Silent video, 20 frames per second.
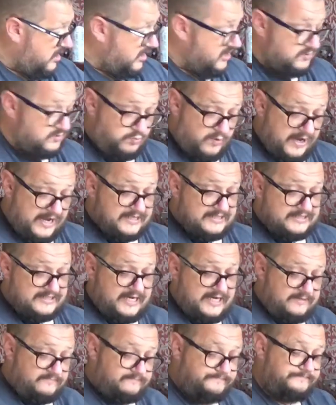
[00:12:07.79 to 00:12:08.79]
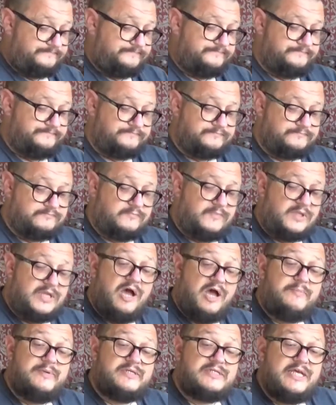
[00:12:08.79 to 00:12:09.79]
well as that,
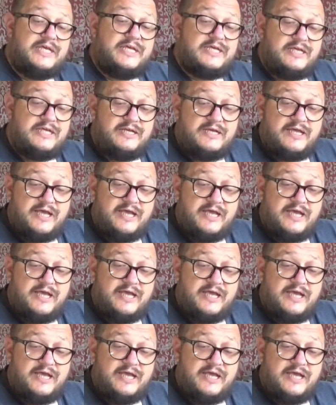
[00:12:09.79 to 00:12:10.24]
I'll be taking